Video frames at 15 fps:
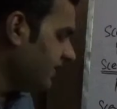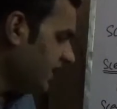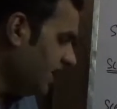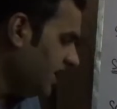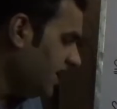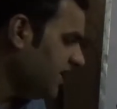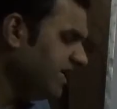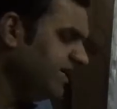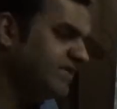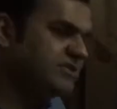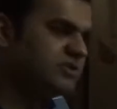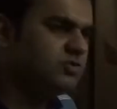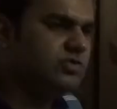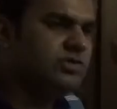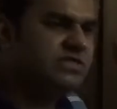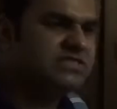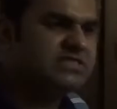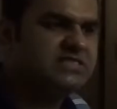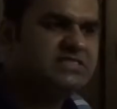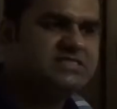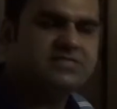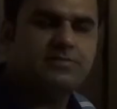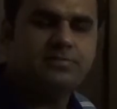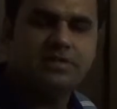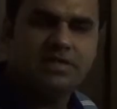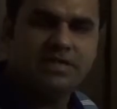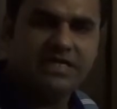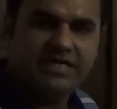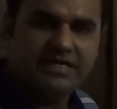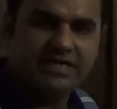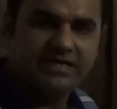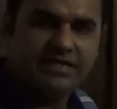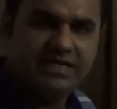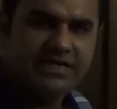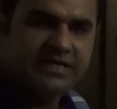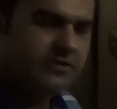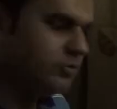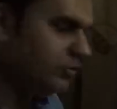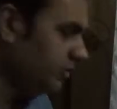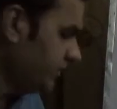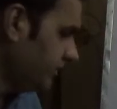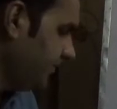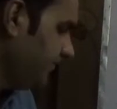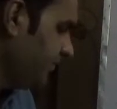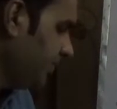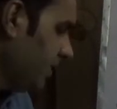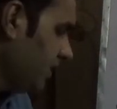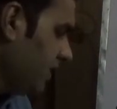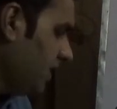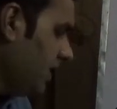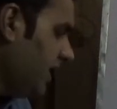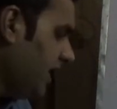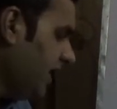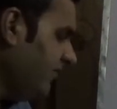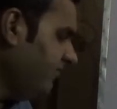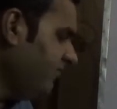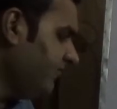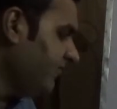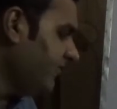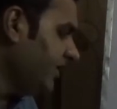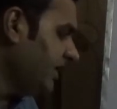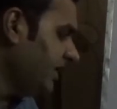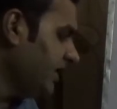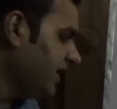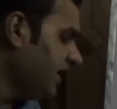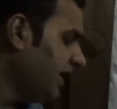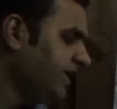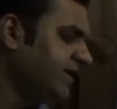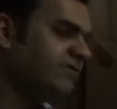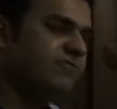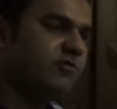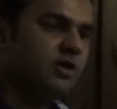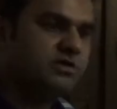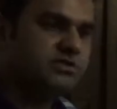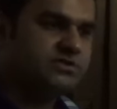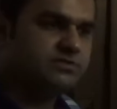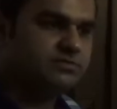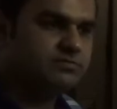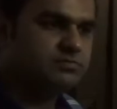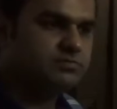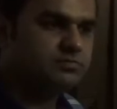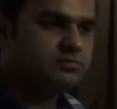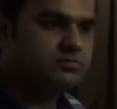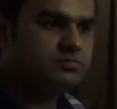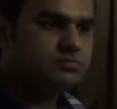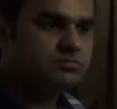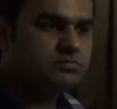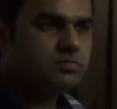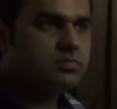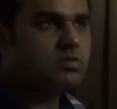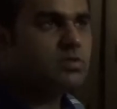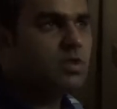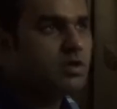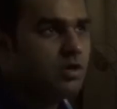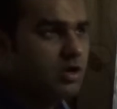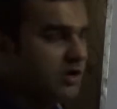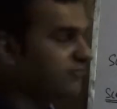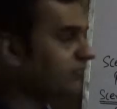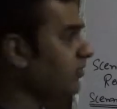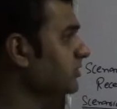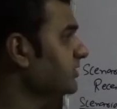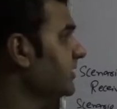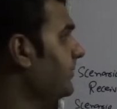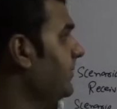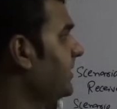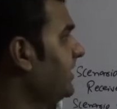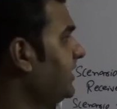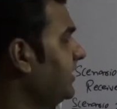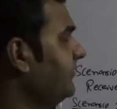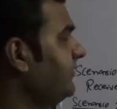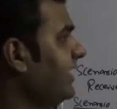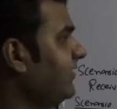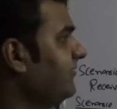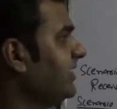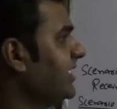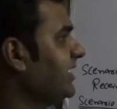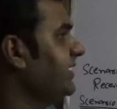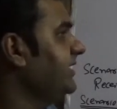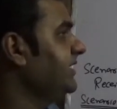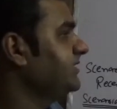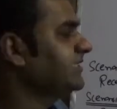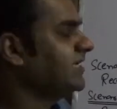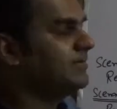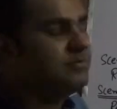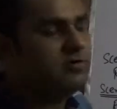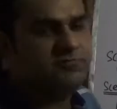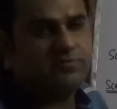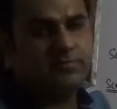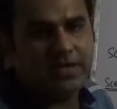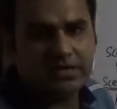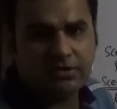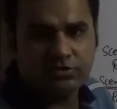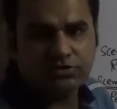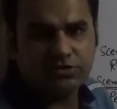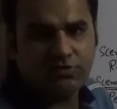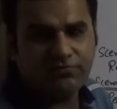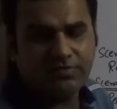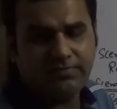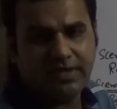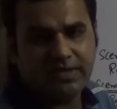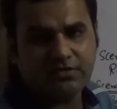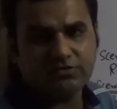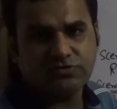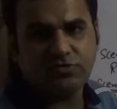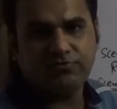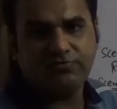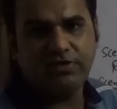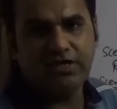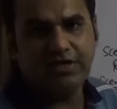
here it is to an extent similar like credit linked notes. If it defaults, of course, apparently we have taken an example of a Microsoft, and Microsoft will